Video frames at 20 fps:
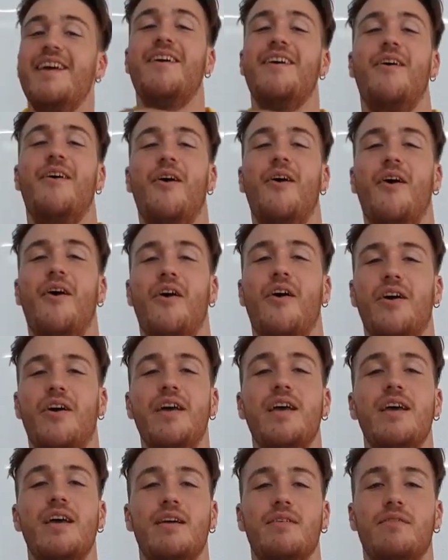or
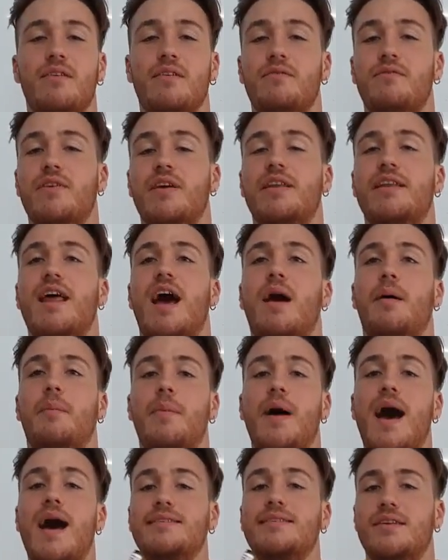in
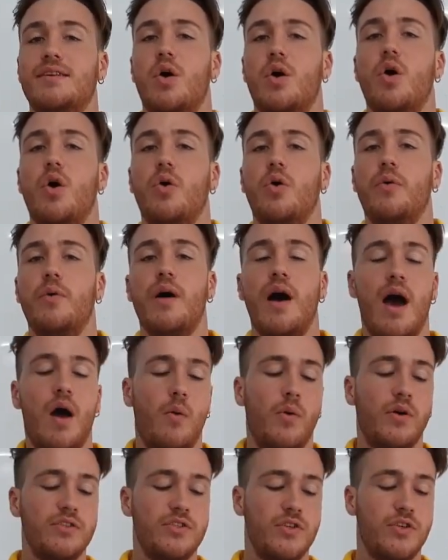Vietnam as a whole. I
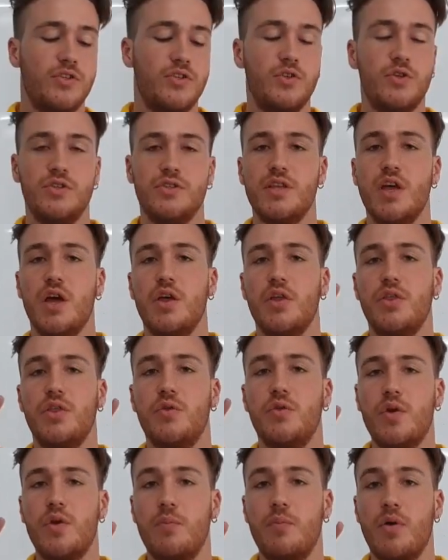want you to choose
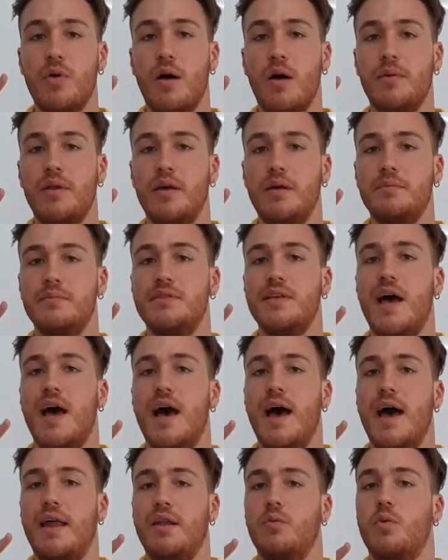3 problems
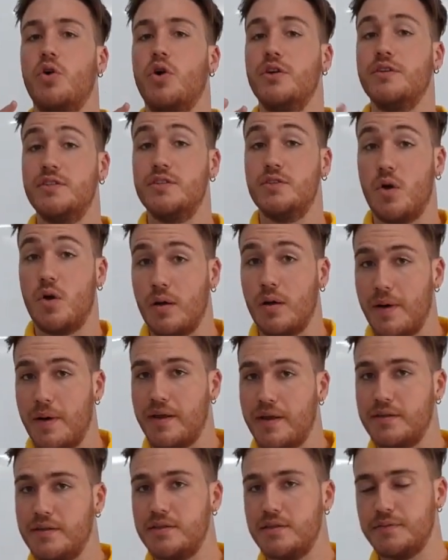and we're going to talk
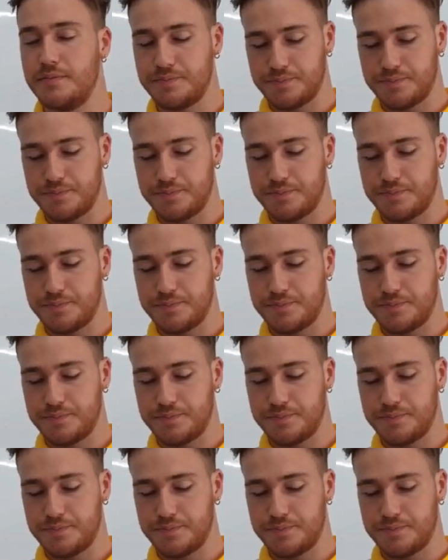about it.